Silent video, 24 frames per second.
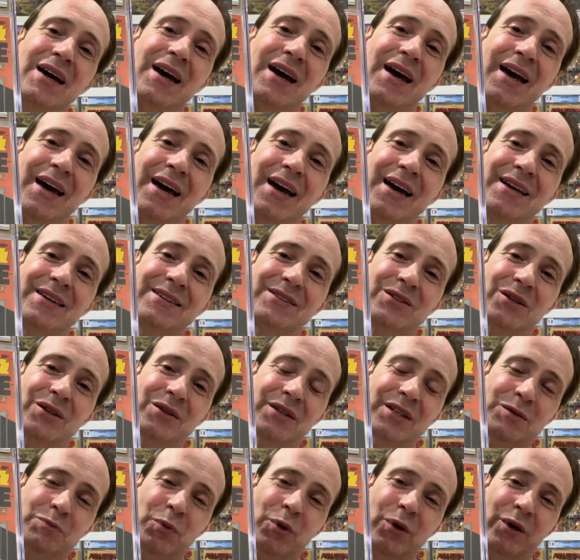And so
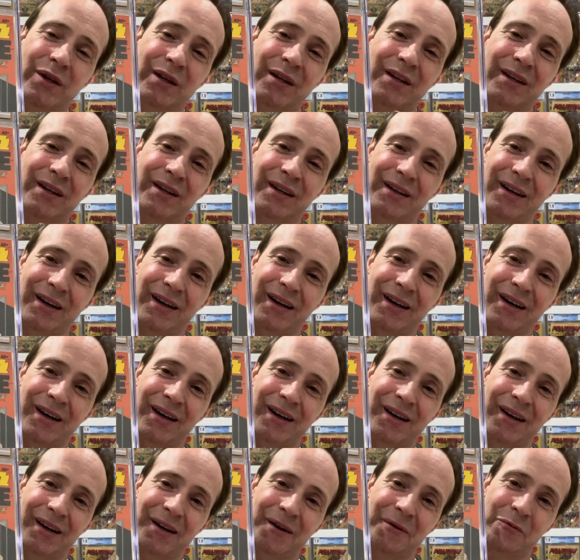this book
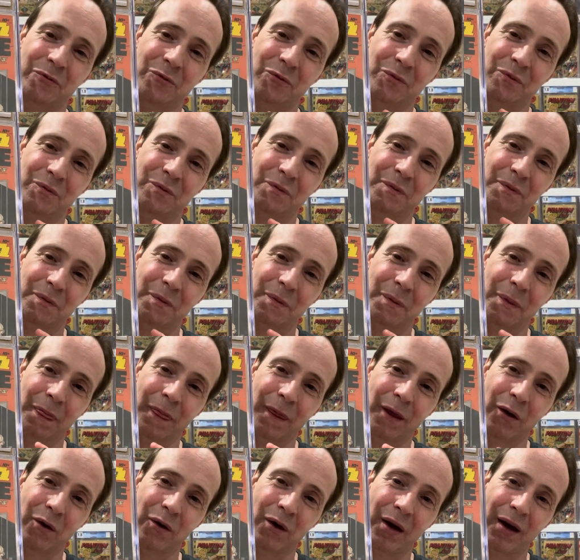
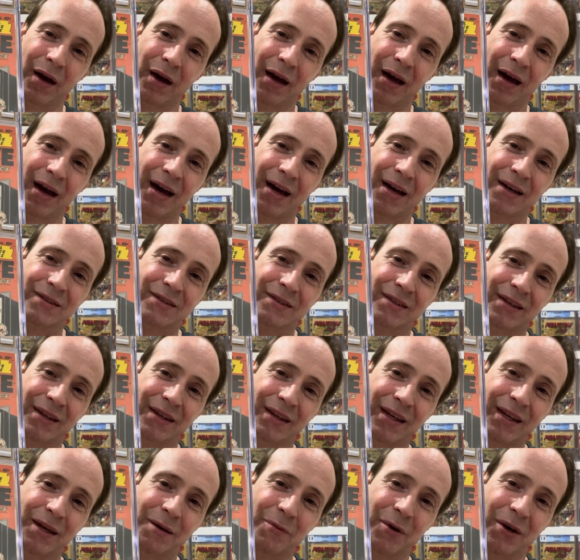has
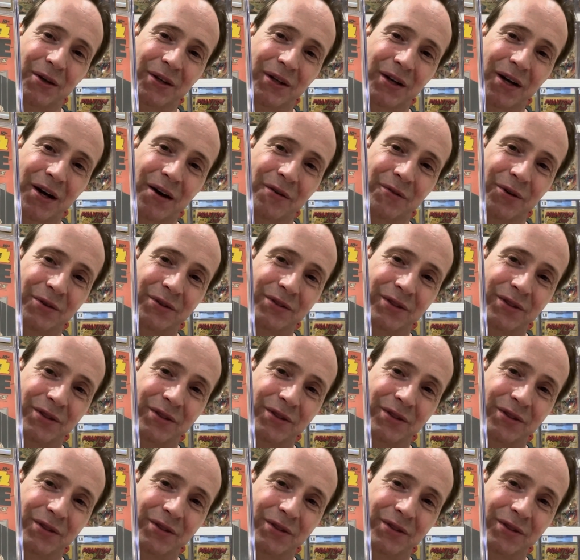him on the cover.